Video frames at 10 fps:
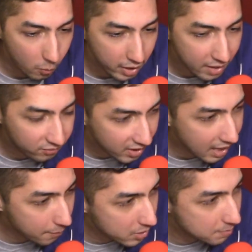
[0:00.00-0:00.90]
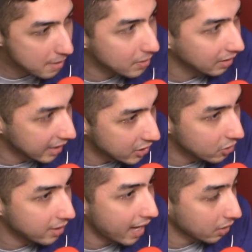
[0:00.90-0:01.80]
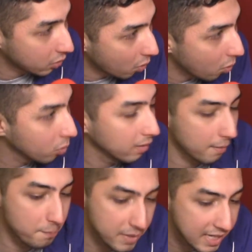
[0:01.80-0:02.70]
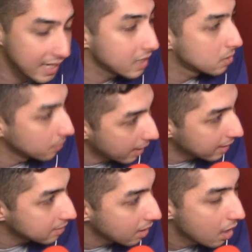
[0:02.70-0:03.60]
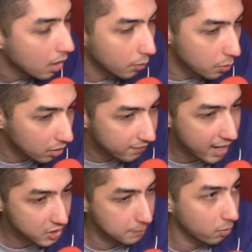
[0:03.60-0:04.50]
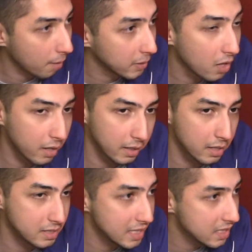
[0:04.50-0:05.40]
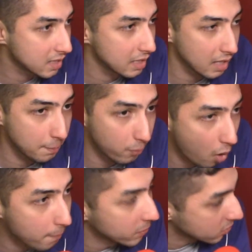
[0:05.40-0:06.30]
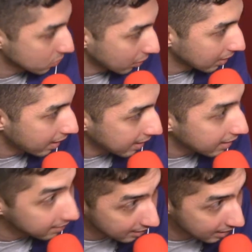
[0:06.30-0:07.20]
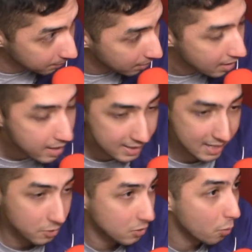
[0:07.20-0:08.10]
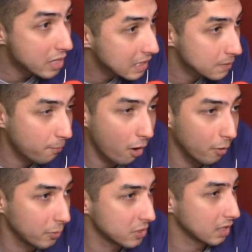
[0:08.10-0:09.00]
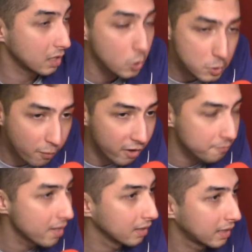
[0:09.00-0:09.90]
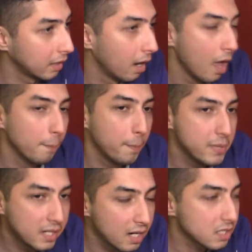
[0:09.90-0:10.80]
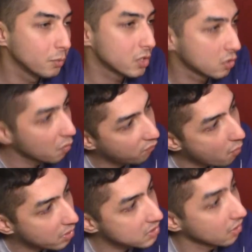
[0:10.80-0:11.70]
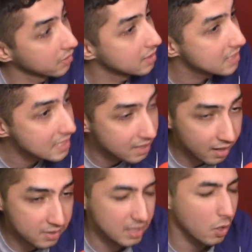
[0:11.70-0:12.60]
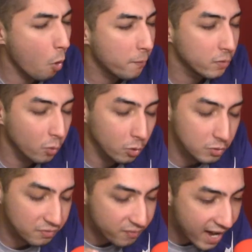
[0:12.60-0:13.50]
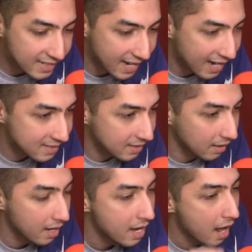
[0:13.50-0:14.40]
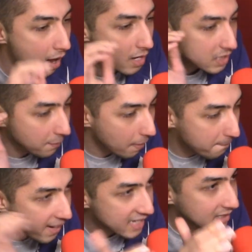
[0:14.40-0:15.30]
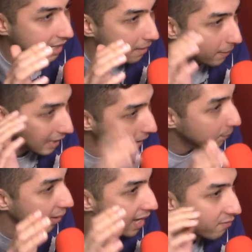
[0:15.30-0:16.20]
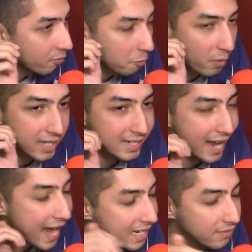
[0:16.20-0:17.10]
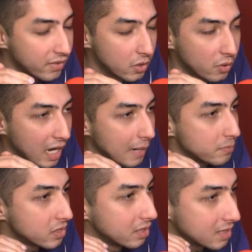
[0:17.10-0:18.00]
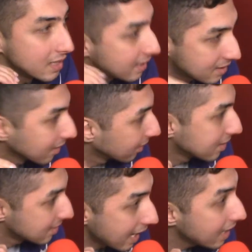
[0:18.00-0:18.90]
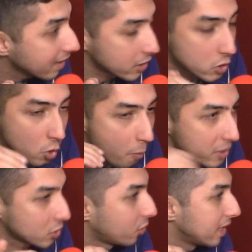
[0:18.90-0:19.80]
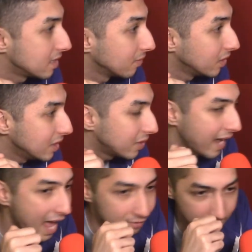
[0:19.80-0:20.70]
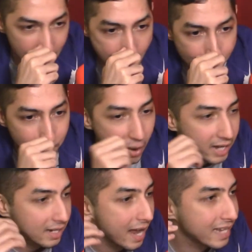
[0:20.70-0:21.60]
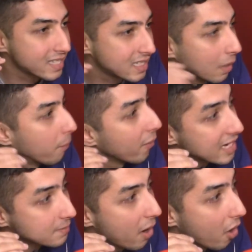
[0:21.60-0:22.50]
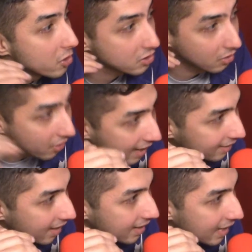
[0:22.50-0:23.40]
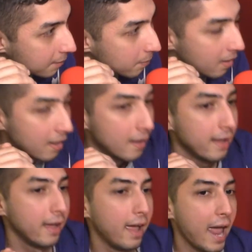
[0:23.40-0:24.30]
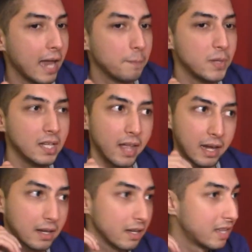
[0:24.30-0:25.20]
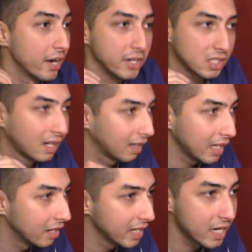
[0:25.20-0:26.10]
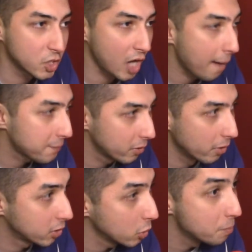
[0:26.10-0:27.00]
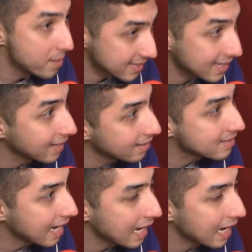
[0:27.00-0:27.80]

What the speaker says: If the game was maybe linear and had a goal, a beginning to an end, we would have actually probably got a decent and proper storyline out of the game because that was the weakest part, which is a huge part of Metal Gear. But because it was so focused on the details and the open world was fantastic. Some of the best gameplay I've ever played in any video game till this day. Like, so much creativity you can have. But it still breaks my heart to look at that game and be like, there is clearly a chapter or two missing in this game.